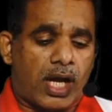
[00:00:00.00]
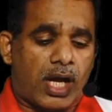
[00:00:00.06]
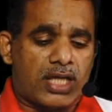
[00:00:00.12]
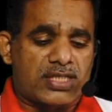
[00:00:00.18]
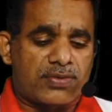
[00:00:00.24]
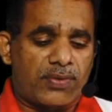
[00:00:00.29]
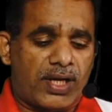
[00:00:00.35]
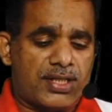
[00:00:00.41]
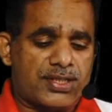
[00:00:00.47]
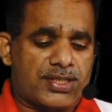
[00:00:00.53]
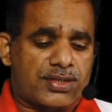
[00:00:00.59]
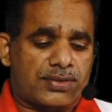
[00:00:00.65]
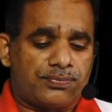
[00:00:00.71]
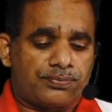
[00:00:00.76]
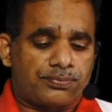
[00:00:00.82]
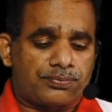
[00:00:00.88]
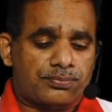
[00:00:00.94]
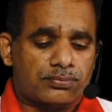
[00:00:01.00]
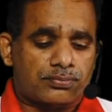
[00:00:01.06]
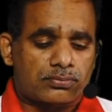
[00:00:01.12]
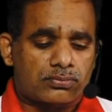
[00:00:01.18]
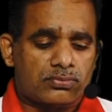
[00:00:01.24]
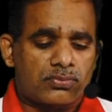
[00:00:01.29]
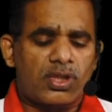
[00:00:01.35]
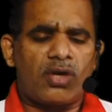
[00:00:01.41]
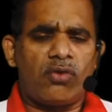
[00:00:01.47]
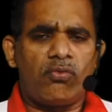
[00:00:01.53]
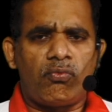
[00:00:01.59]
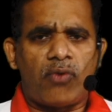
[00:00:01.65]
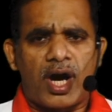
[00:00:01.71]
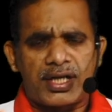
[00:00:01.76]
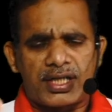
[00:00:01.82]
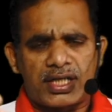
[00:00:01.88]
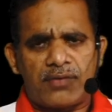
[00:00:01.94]
as well as
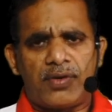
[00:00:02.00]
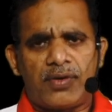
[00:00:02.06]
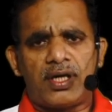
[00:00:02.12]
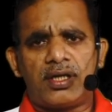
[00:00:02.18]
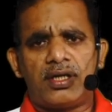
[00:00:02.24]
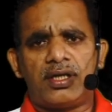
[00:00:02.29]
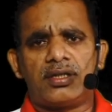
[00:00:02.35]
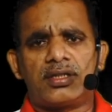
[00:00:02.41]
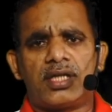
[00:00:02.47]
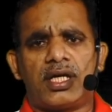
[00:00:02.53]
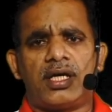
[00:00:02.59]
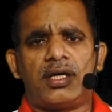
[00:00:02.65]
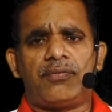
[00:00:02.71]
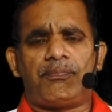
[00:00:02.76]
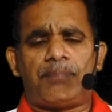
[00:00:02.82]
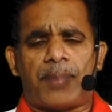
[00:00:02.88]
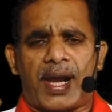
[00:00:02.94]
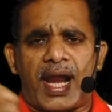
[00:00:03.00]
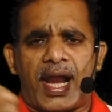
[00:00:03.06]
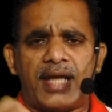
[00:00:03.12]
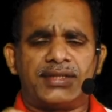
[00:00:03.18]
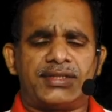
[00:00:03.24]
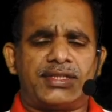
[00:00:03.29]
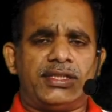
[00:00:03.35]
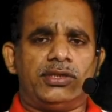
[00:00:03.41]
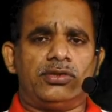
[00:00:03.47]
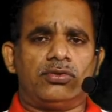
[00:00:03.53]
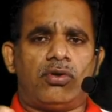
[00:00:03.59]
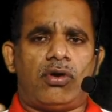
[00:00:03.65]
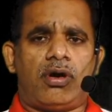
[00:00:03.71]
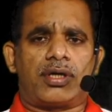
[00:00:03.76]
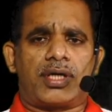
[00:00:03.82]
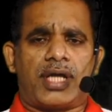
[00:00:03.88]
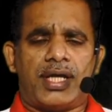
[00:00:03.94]
whatever the penalty
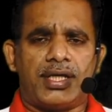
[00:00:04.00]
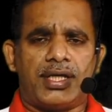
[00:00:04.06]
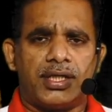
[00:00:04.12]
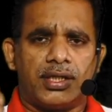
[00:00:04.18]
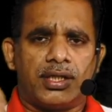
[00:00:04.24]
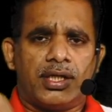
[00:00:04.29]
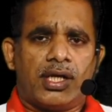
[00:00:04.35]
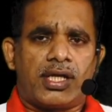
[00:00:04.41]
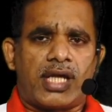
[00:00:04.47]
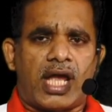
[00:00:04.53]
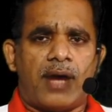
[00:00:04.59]
or any